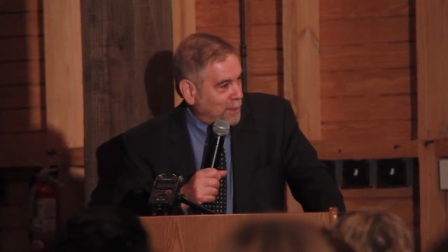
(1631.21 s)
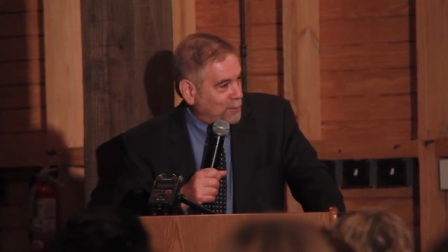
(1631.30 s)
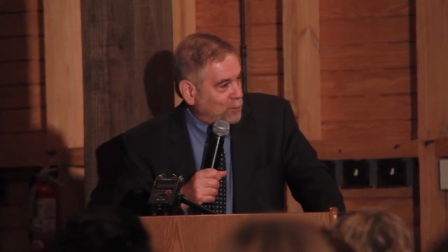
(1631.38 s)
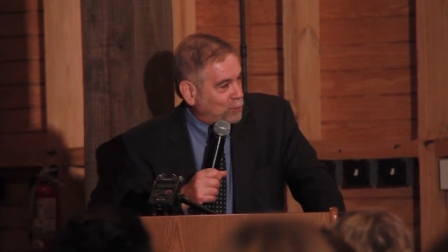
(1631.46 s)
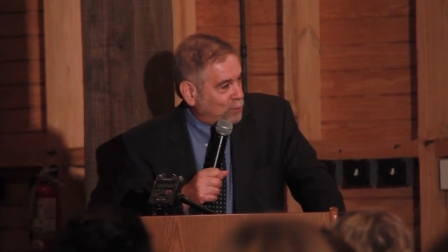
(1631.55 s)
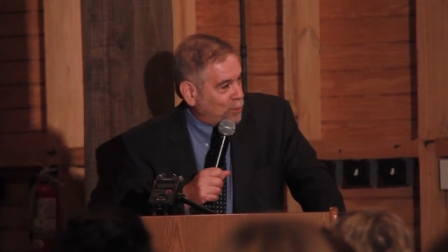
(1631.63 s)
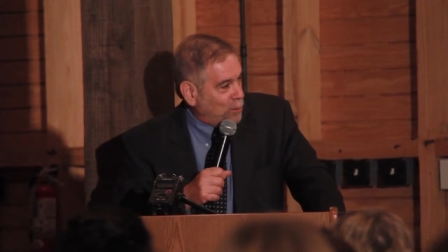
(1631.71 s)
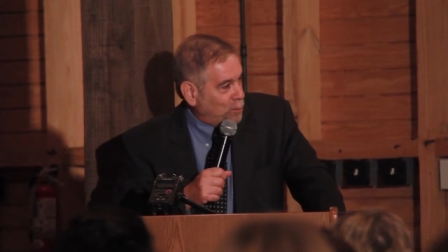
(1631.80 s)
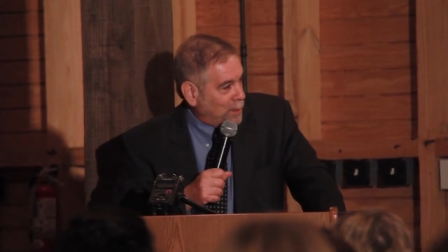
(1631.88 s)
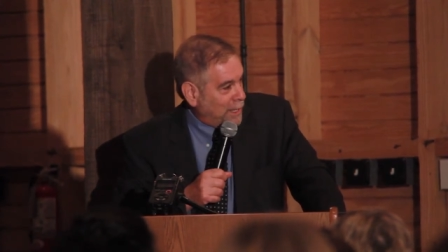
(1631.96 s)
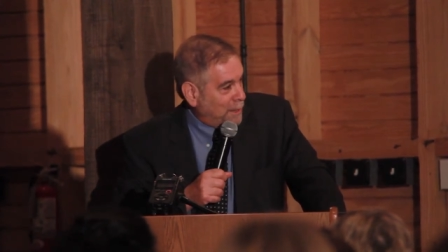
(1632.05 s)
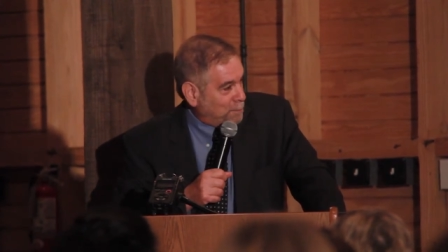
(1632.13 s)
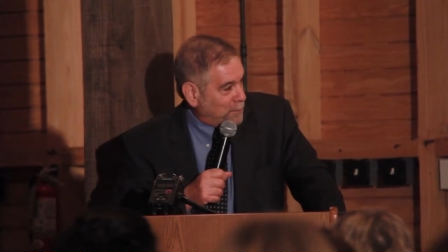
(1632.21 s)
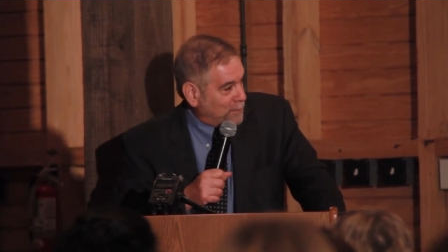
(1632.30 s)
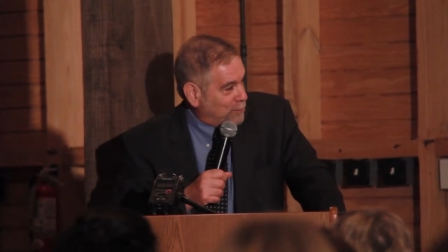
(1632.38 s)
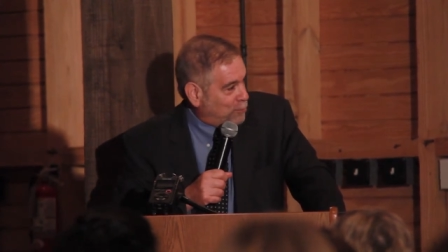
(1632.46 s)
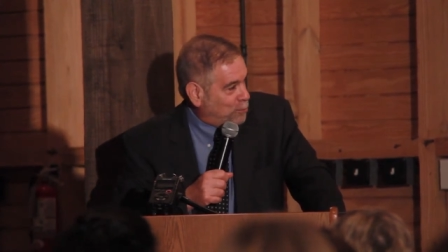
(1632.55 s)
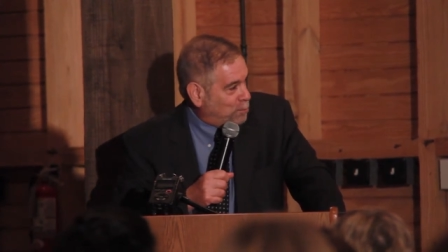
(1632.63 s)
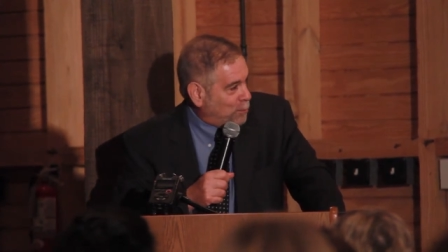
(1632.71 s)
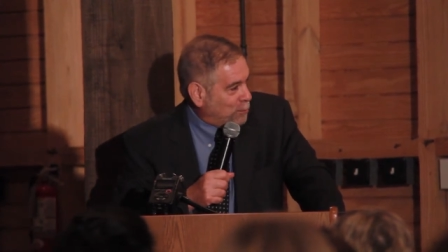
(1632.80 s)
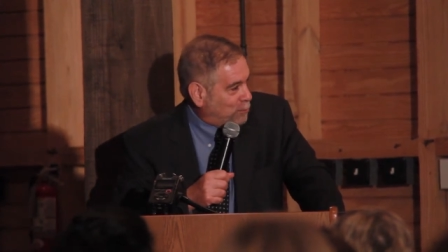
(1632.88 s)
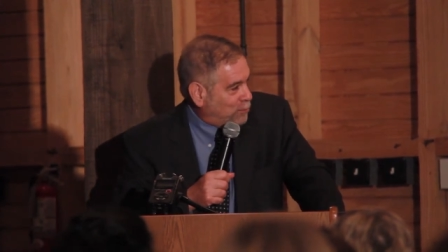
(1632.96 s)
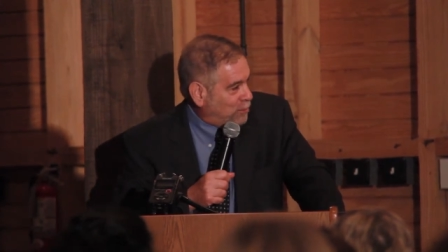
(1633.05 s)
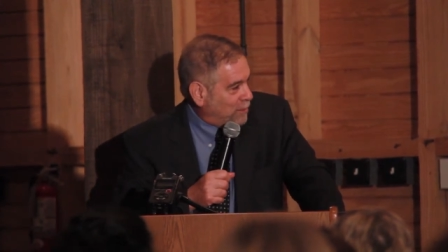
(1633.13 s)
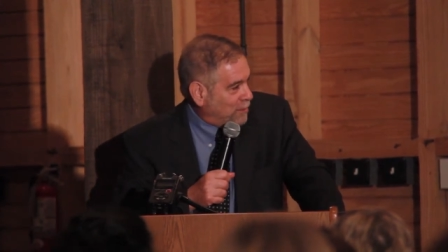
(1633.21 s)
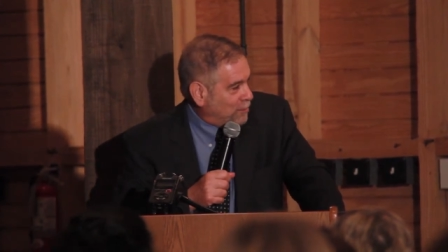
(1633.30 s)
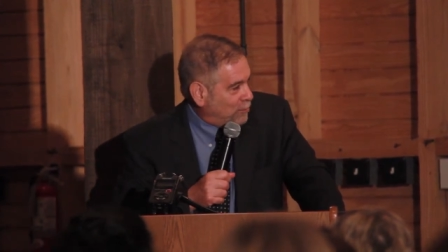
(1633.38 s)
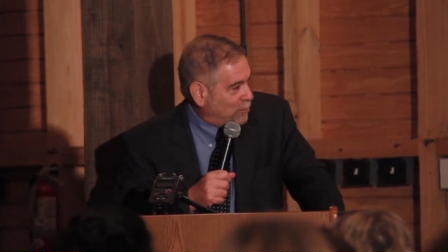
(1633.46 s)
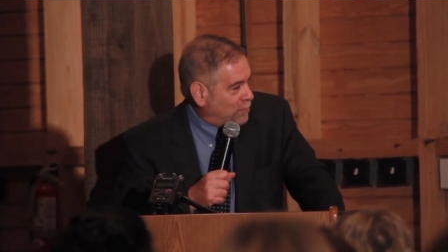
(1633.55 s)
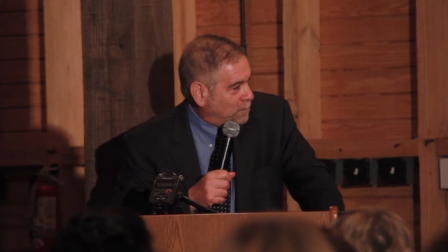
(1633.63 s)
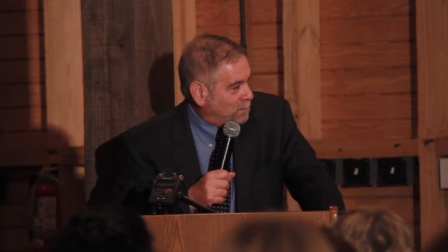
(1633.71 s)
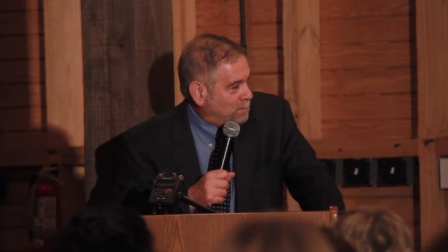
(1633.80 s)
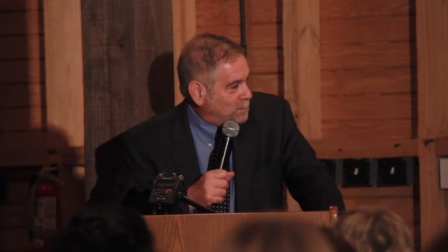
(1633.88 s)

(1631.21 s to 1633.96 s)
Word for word: And you saw what happened to both cities